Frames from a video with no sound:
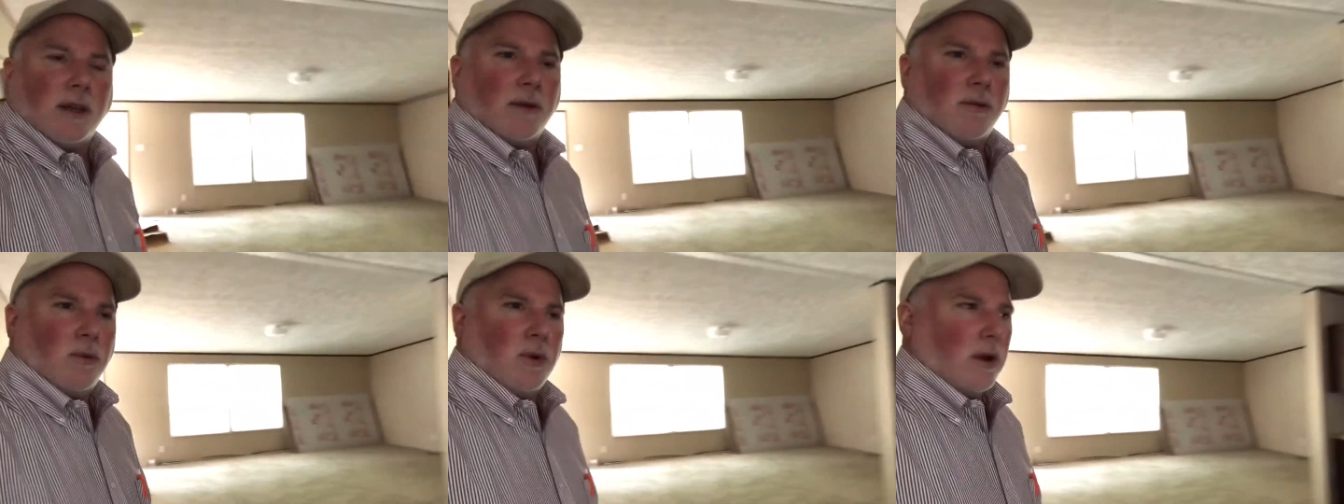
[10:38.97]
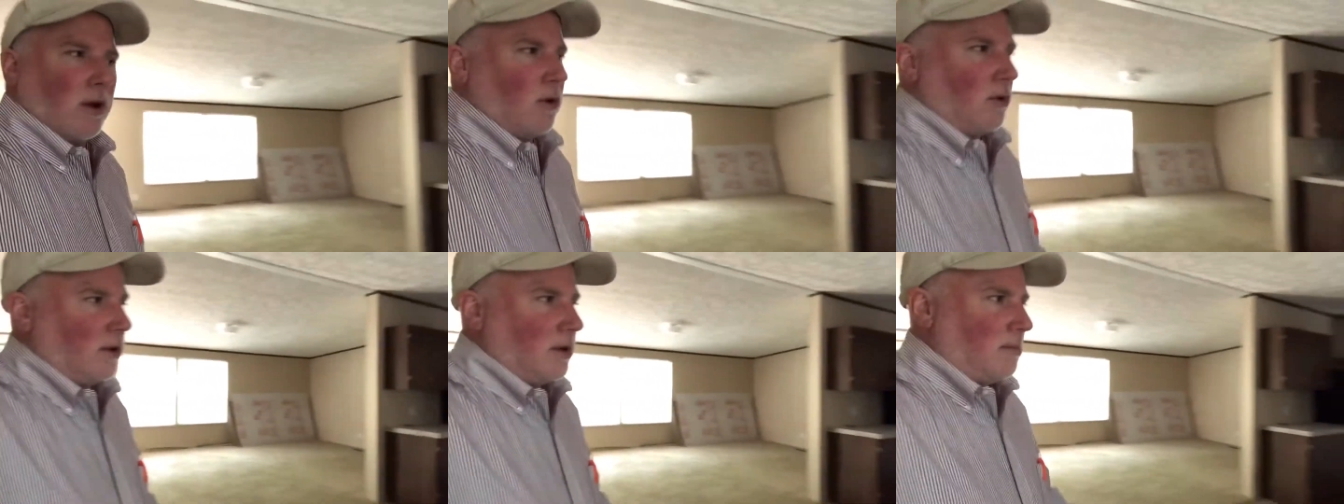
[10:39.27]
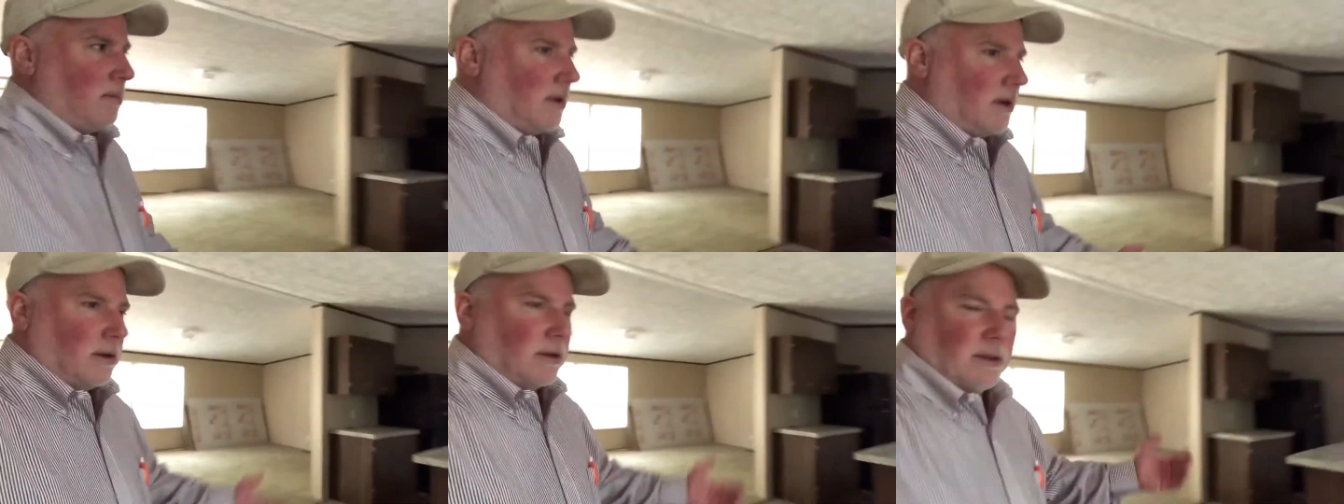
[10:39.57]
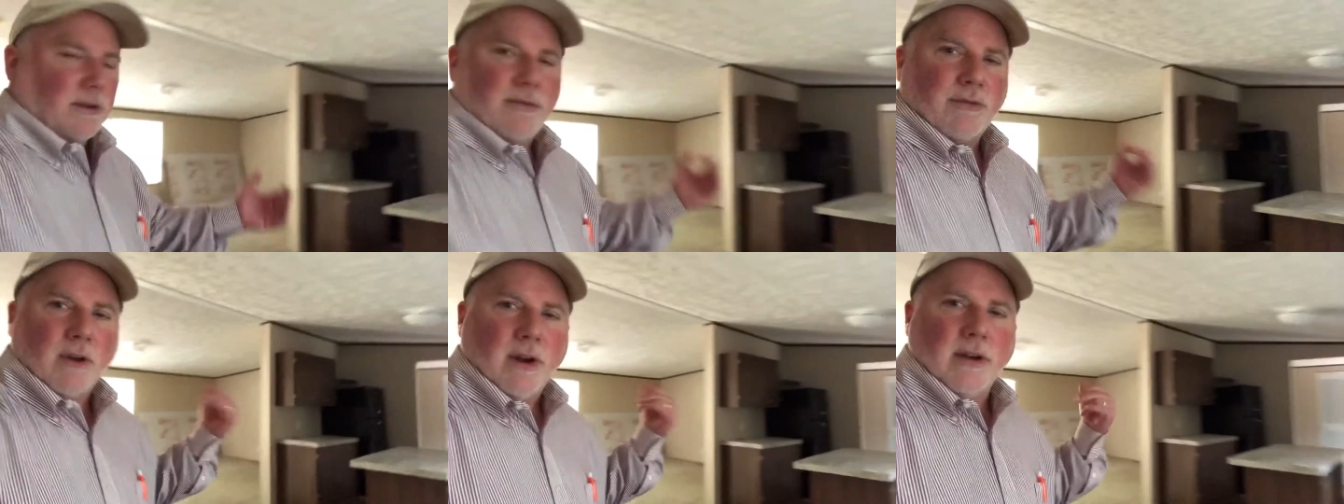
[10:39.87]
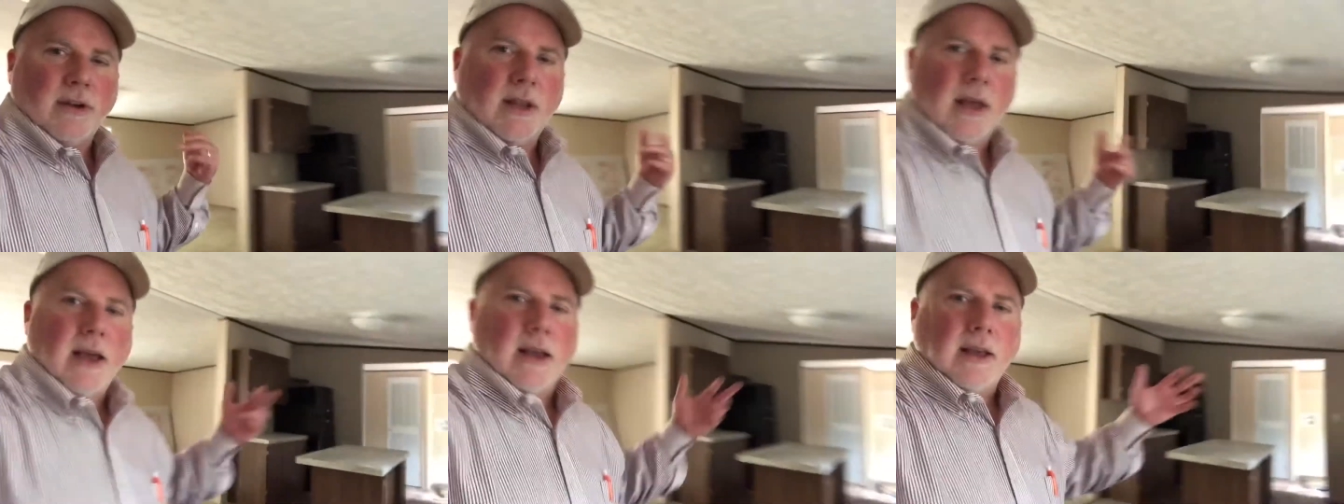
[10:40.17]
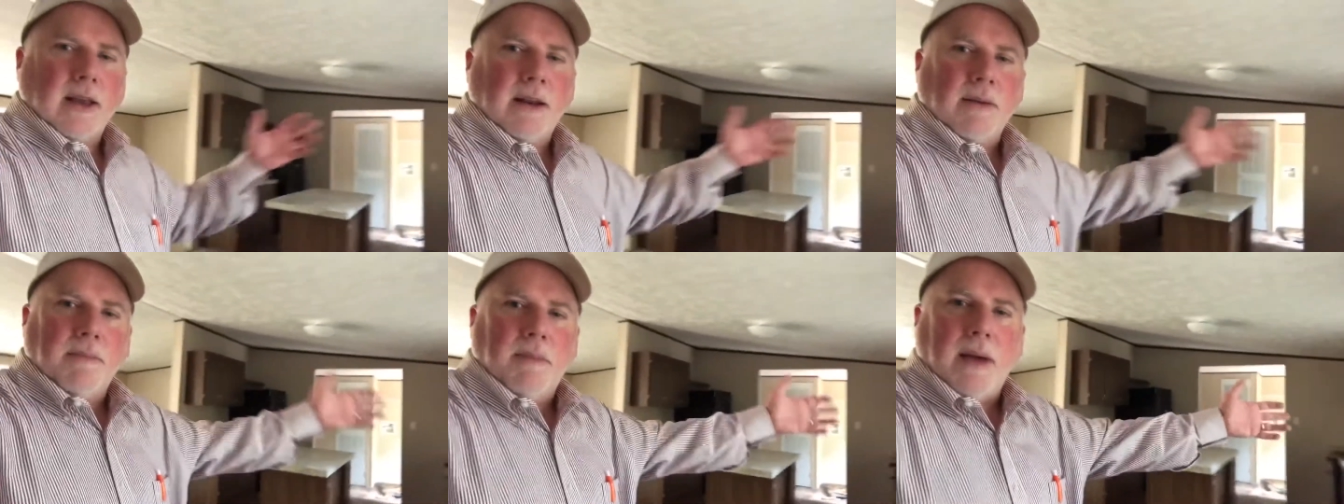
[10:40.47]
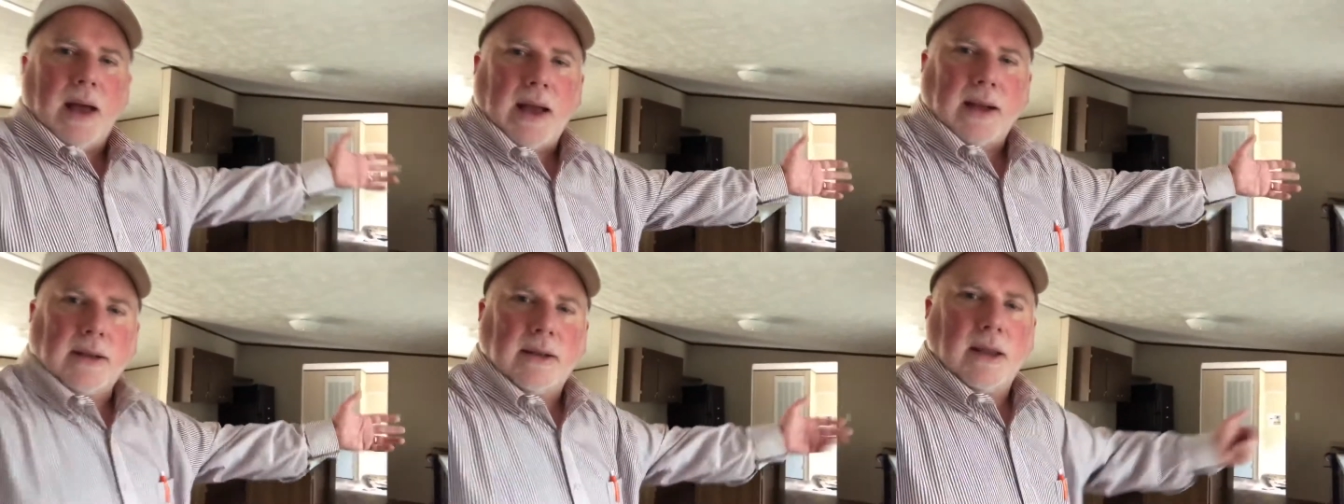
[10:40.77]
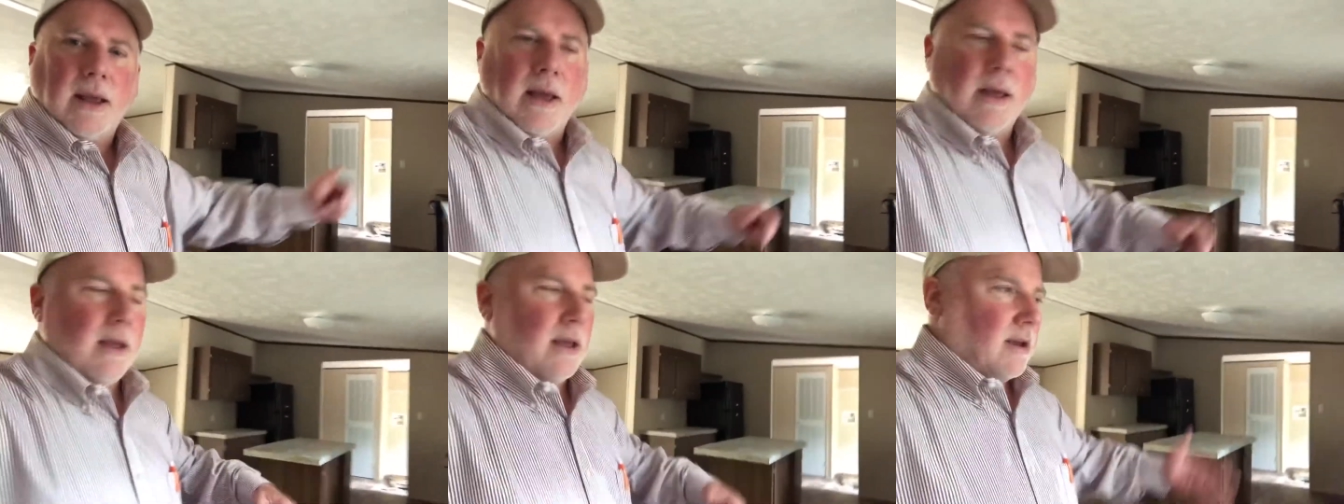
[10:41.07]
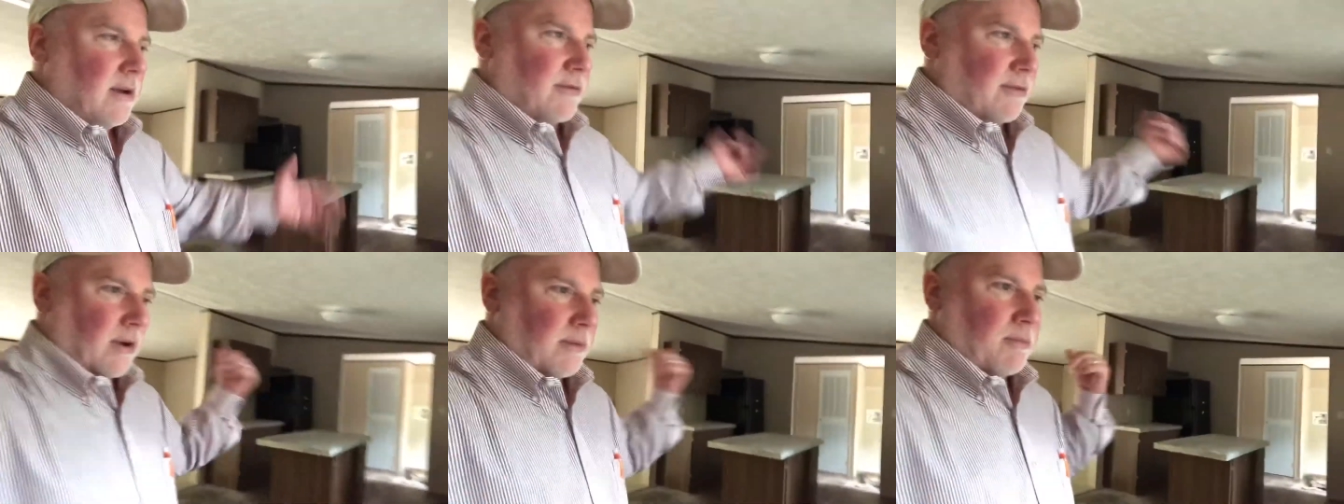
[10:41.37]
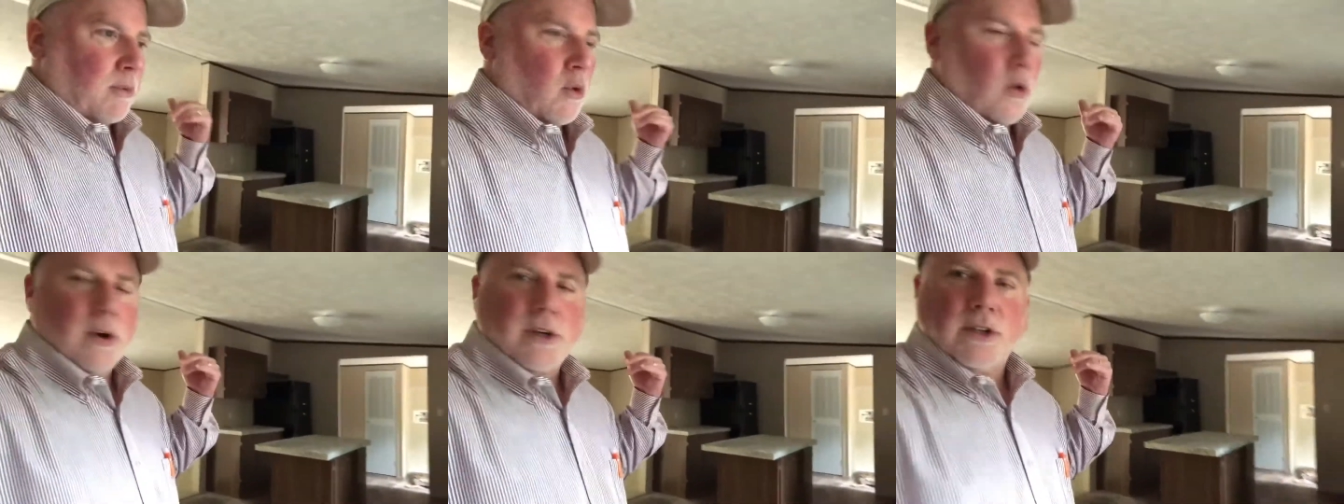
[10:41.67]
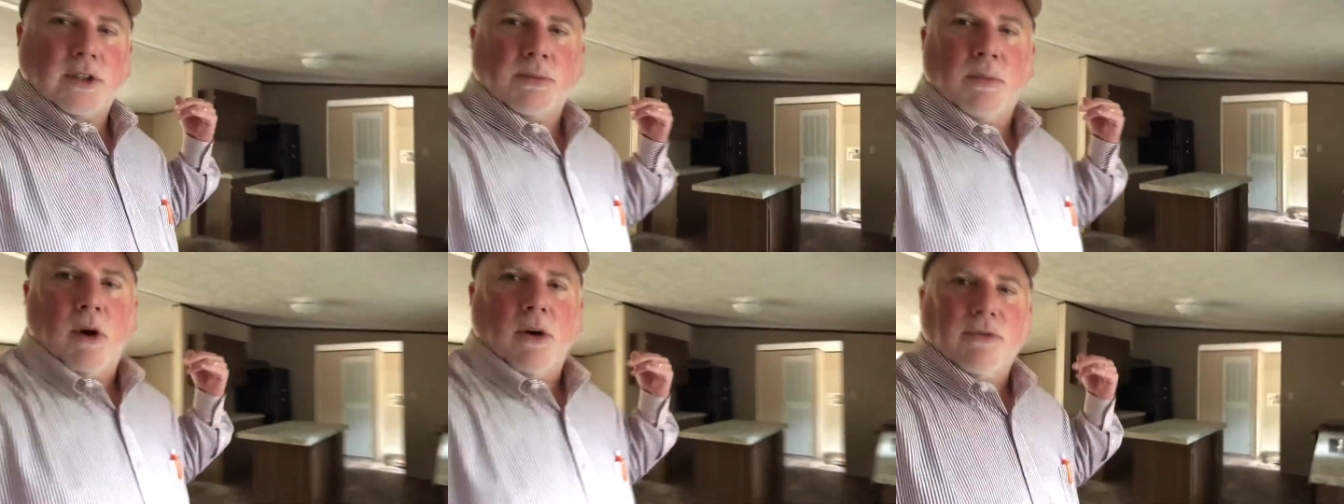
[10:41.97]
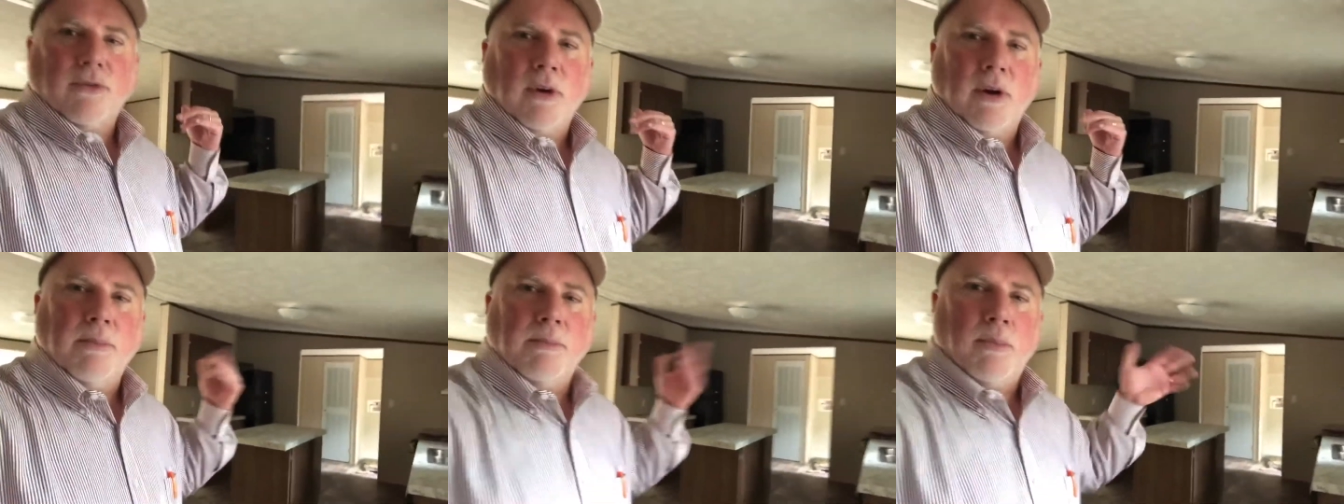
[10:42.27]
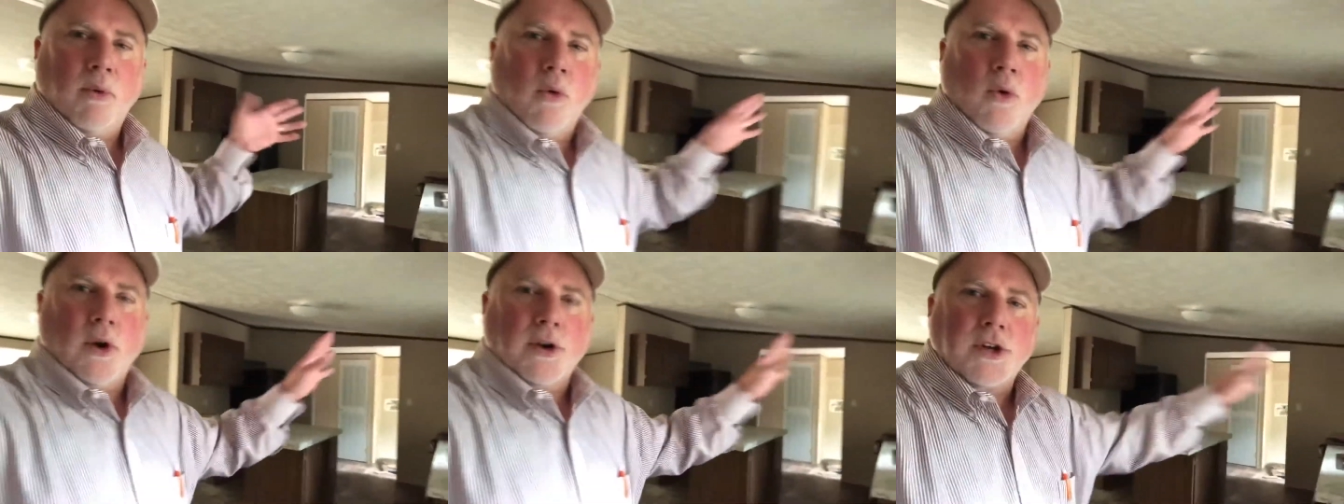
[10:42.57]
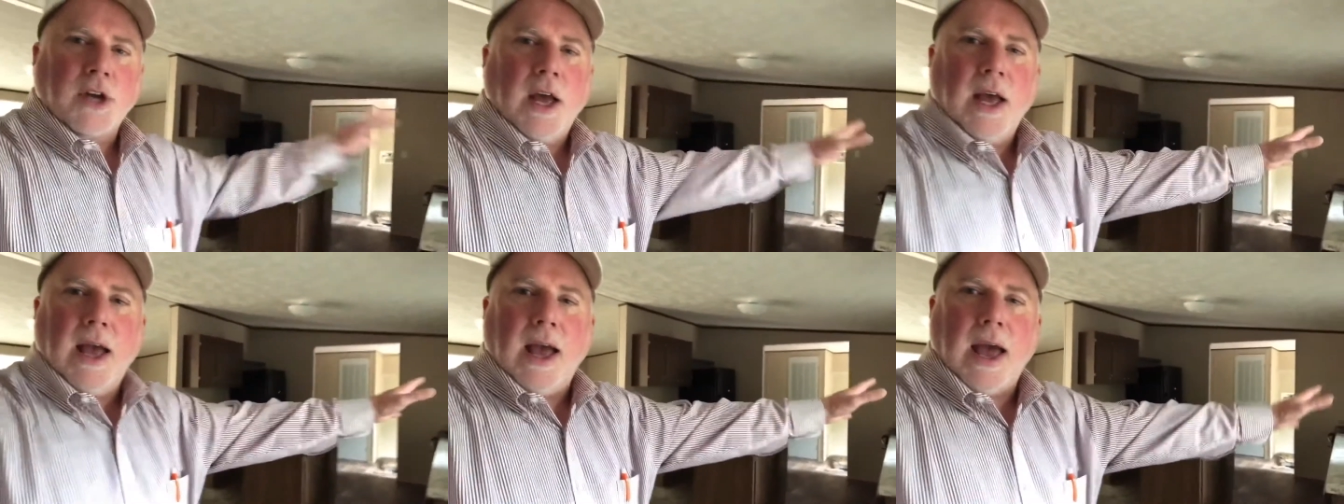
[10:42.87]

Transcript: And we're going to build a front deck and a back deck, front porch, a small front porch,